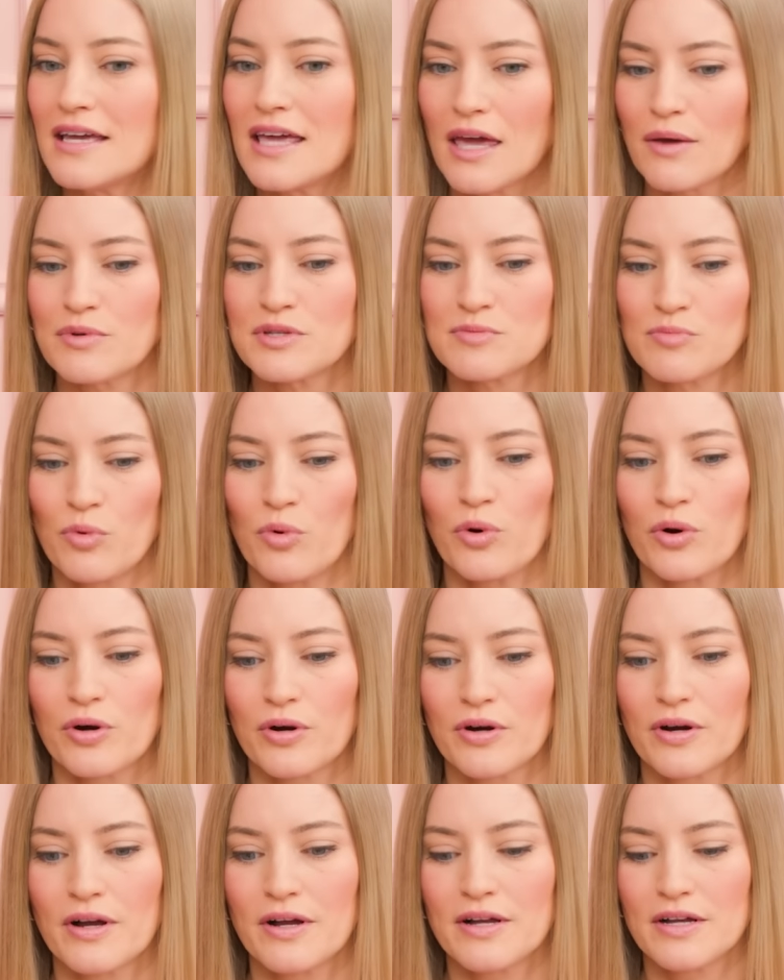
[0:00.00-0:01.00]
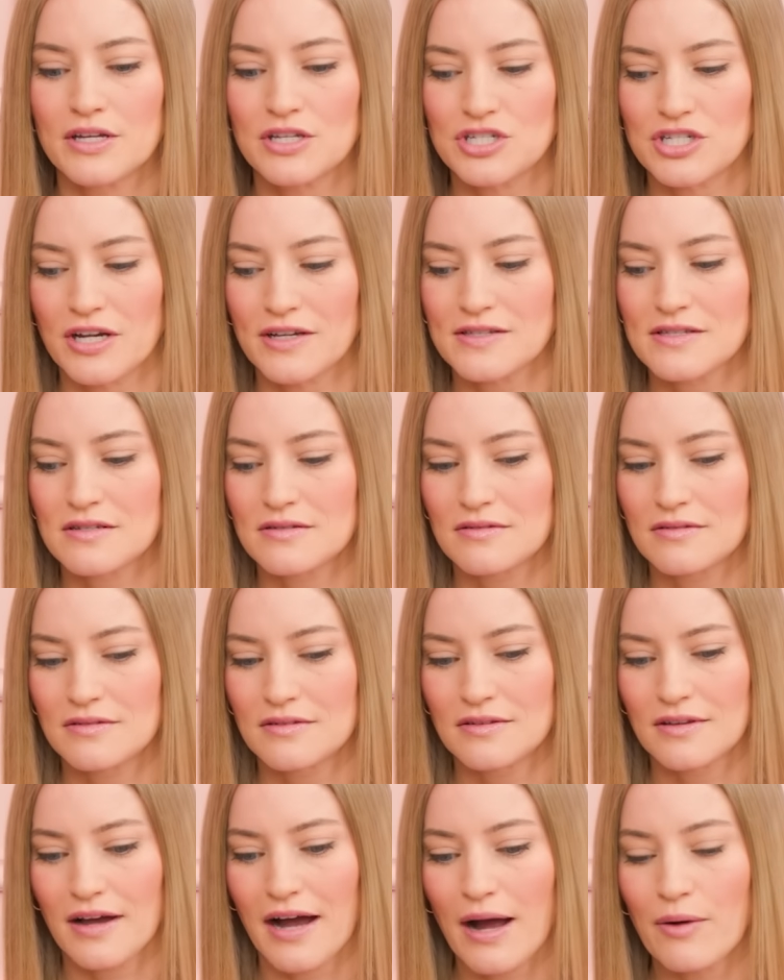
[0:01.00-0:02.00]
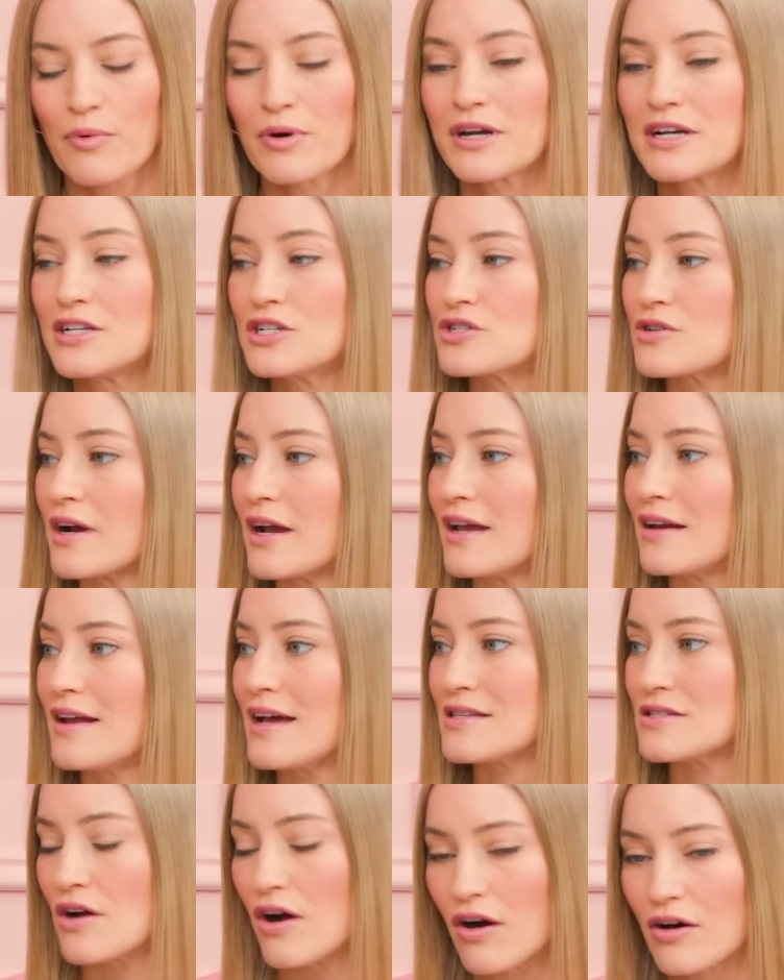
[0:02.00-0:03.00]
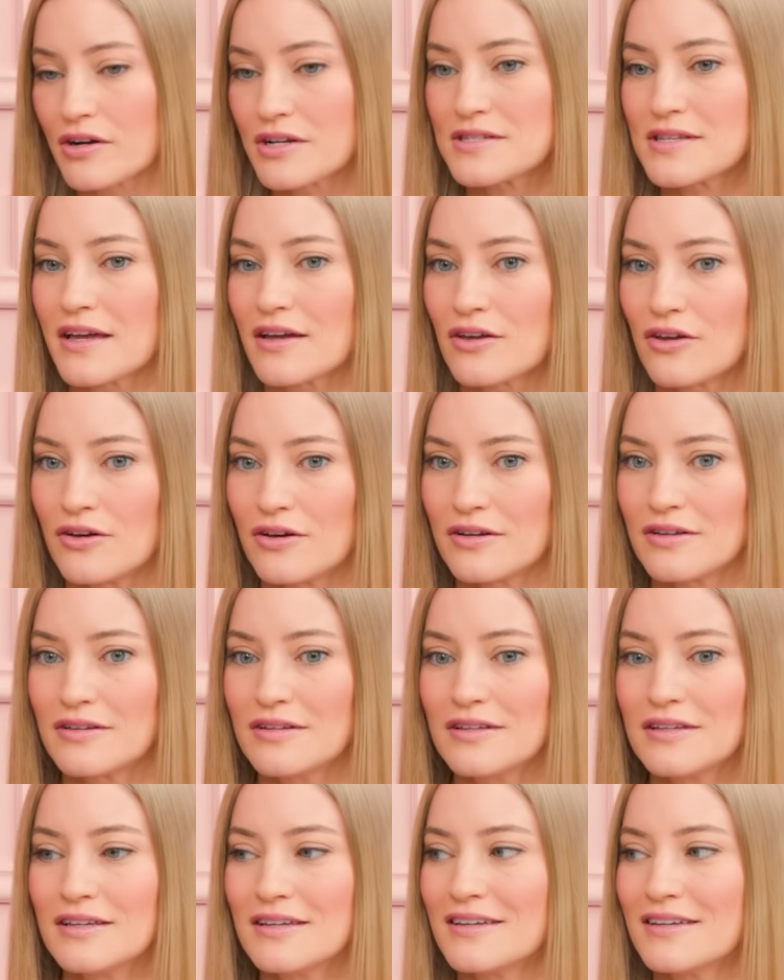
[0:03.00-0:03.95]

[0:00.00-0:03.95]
It was more just I wanted to train as hard as I could